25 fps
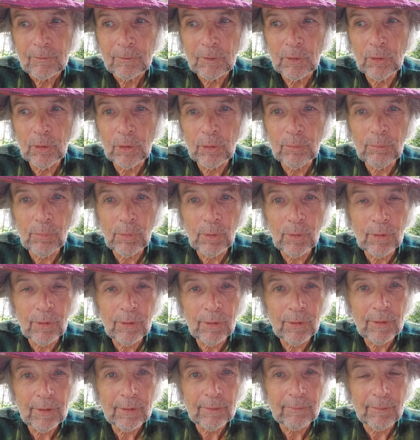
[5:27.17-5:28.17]
Good
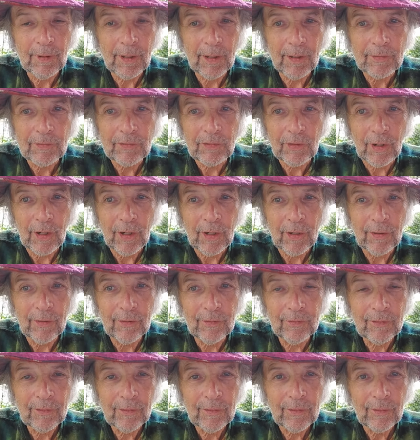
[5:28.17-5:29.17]
morning, my
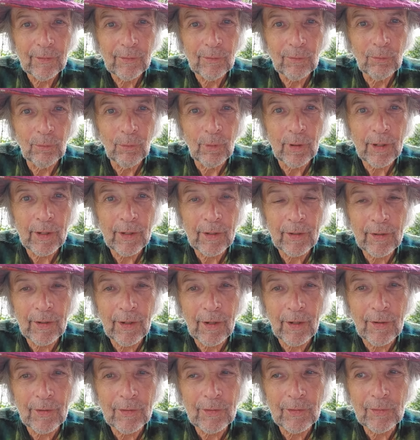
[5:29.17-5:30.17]
child. Where
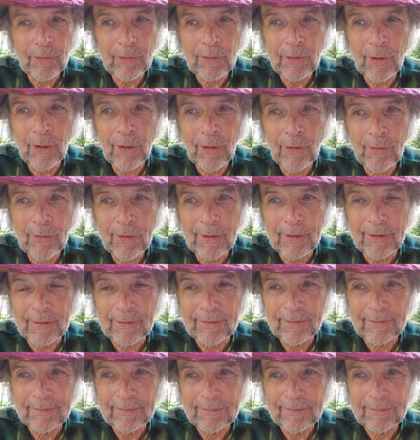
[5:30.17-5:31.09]
are you going?